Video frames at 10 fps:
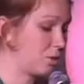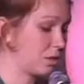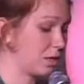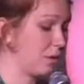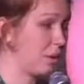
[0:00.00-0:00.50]

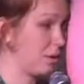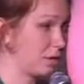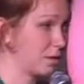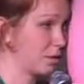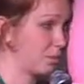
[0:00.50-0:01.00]
coastal
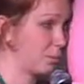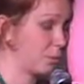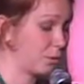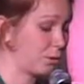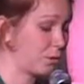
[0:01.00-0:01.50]
areas of the
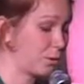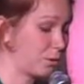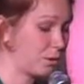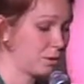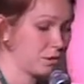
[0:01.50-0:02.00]
world.
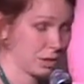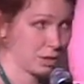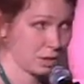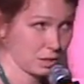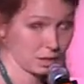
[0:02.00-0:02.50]

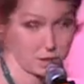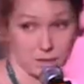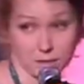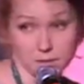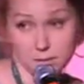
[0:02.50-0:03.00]

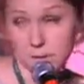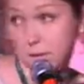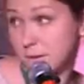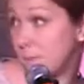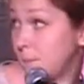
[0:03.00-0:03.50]
Next,
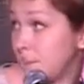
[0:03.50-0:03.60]
please.